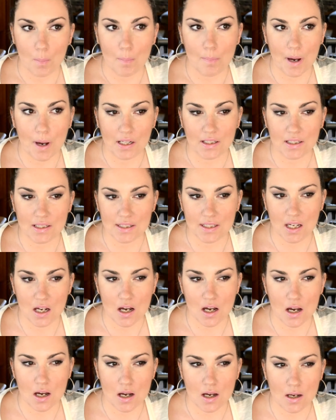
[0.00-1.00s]

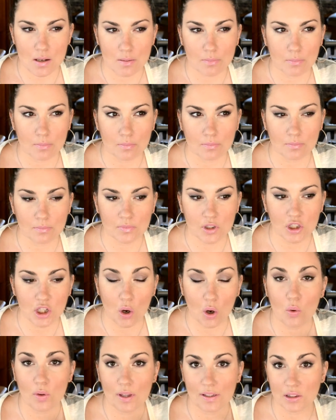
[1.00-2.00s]
Buxom, you
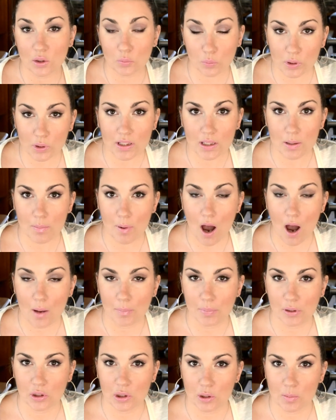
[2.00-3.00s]
know, like the really
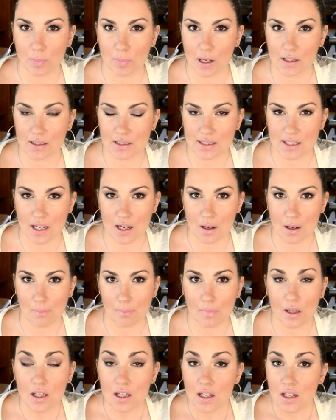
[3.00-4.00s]
popular Buxom
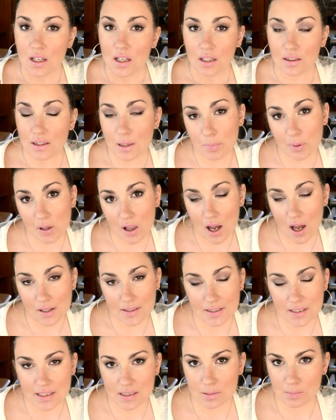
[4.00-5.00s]
lip
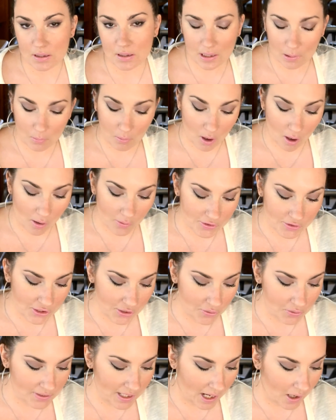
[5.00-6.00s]
glosses, but they were all
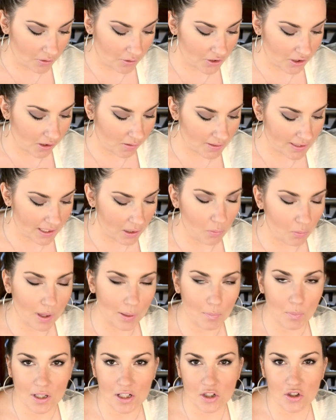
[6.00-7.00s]
sold out, so I was like, well,
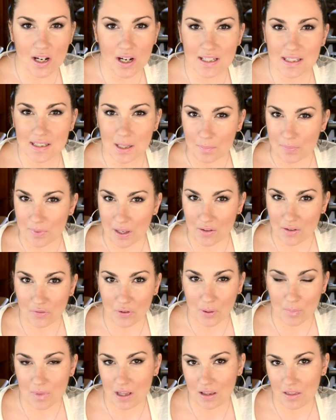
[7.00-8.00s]
I want to try something
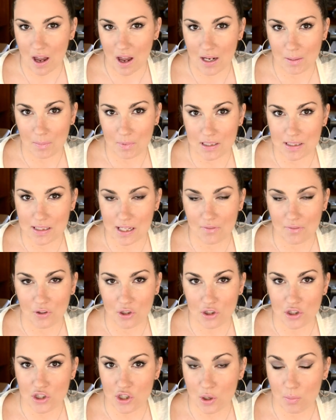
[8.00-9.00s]
from the line because I've
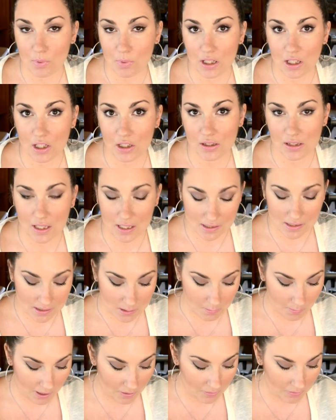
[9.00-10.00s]
heard so many good things
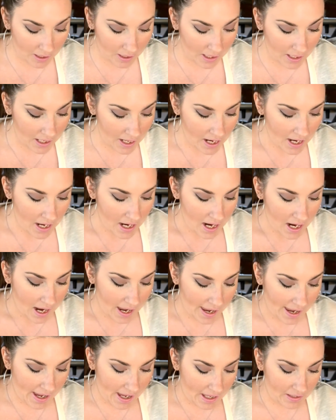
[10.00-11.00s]
about it.
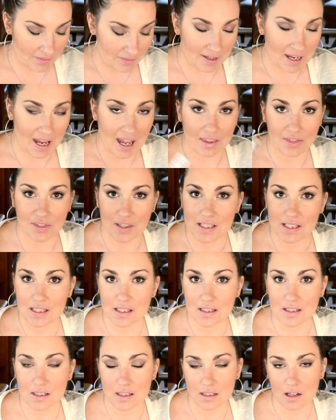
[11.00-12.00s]
And they had this
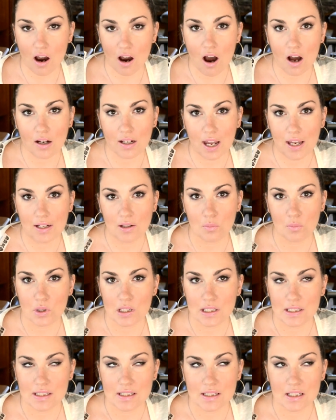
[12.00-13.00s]
in stock, and it
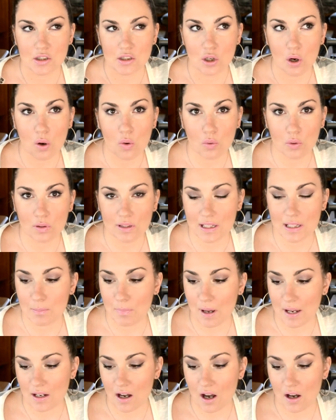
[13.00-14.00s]
was totally
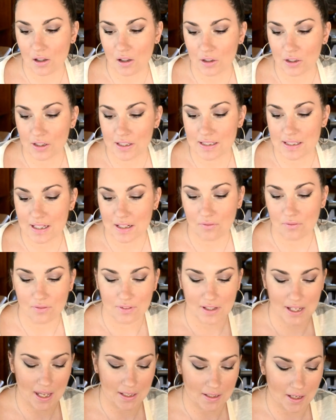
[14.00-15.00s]
my color. It's in
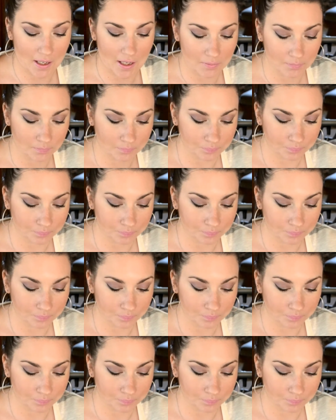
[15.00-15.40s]
Vienna.